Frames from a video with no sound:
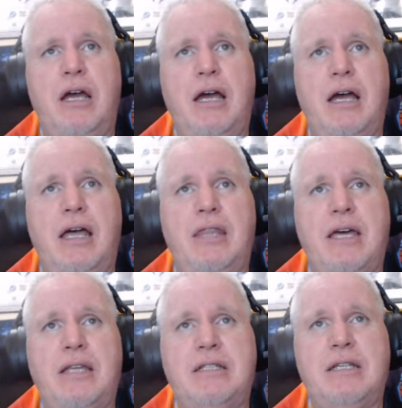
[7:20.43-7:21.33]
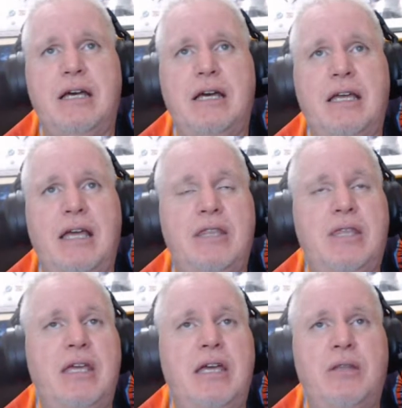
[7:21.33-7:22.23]

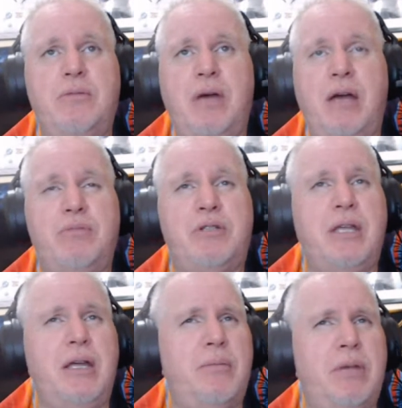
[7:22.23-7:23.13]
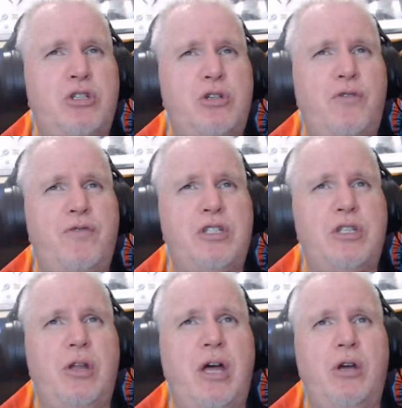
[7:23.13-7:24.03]
Again, I'm not sure if it's
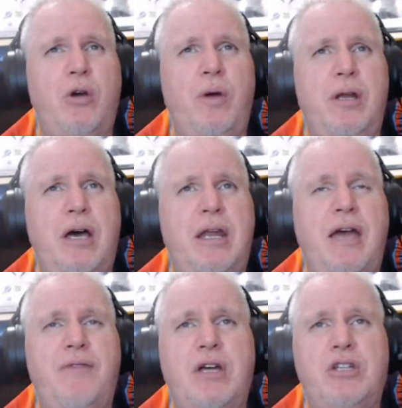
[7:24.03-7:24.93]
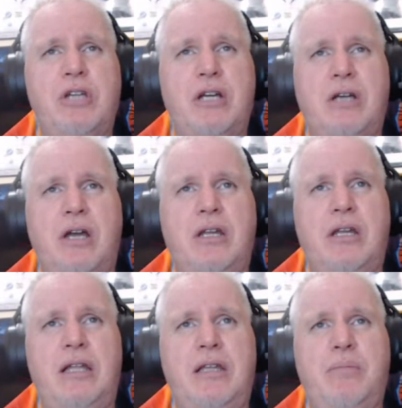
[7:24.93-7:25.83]
still ongoing or not. I have not checked on it
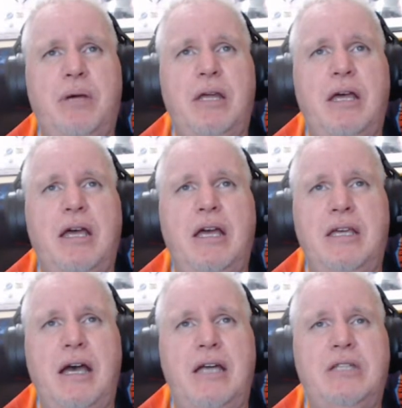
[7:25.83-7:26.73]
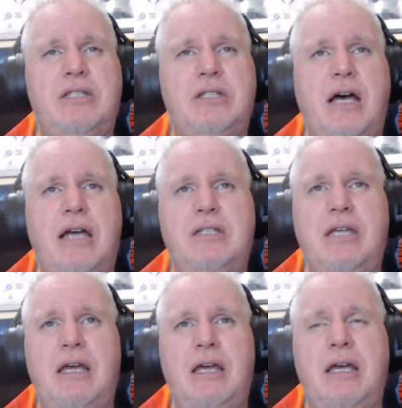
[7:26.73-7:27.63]
lately, but yeah, it's not
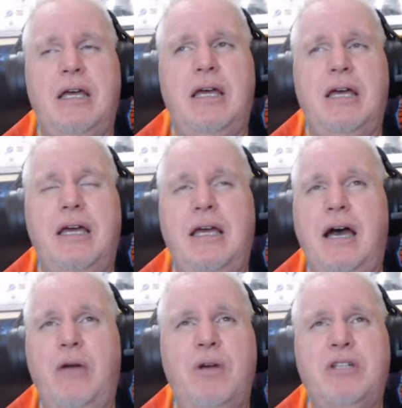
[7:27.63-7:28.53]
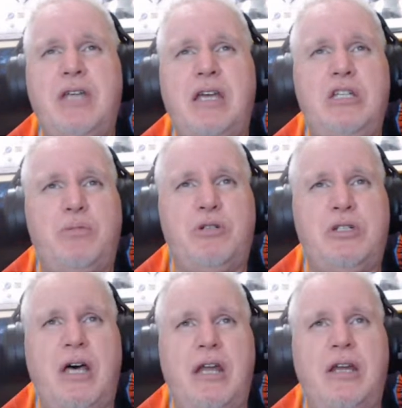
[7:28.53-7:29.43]
I don't want to say he's
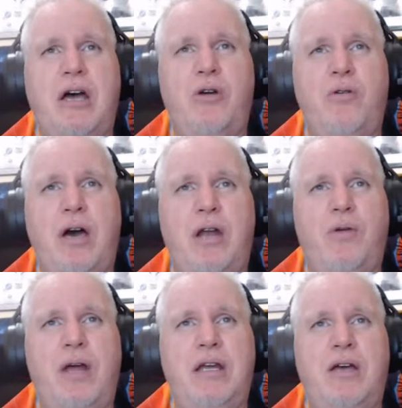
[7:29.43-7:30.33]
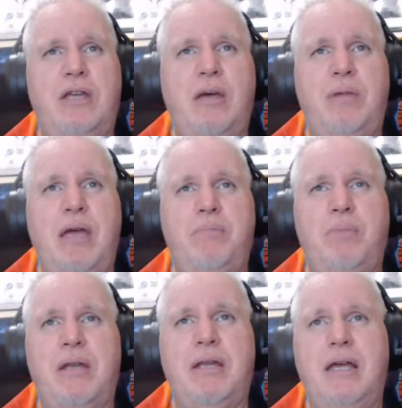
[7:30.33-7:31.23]
persona non grata right now in the NBA,
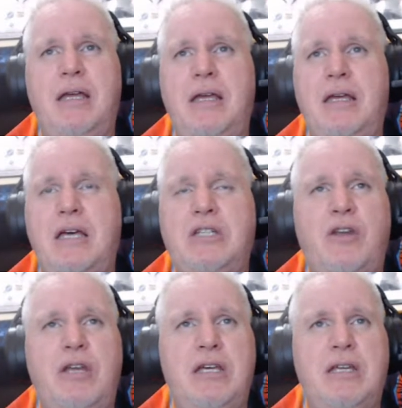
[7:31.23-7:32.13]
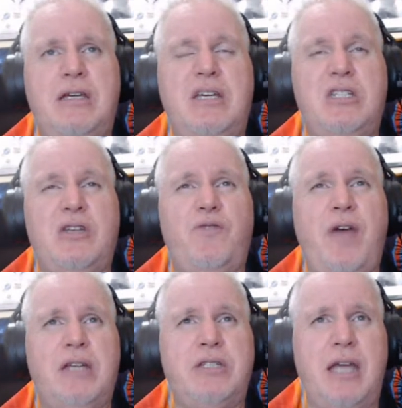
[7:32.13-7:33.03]
but as it hit his
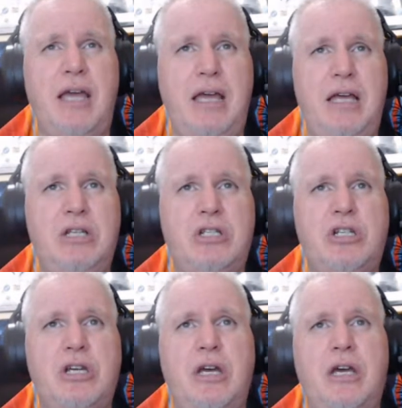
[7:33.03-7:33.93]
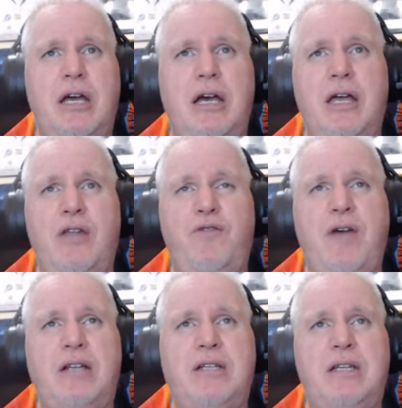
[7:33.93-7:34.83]
advanced age, the
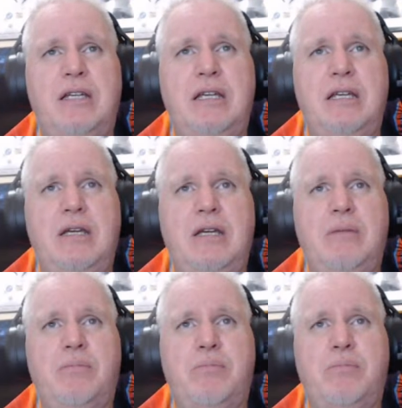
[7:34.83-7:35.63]
fact that he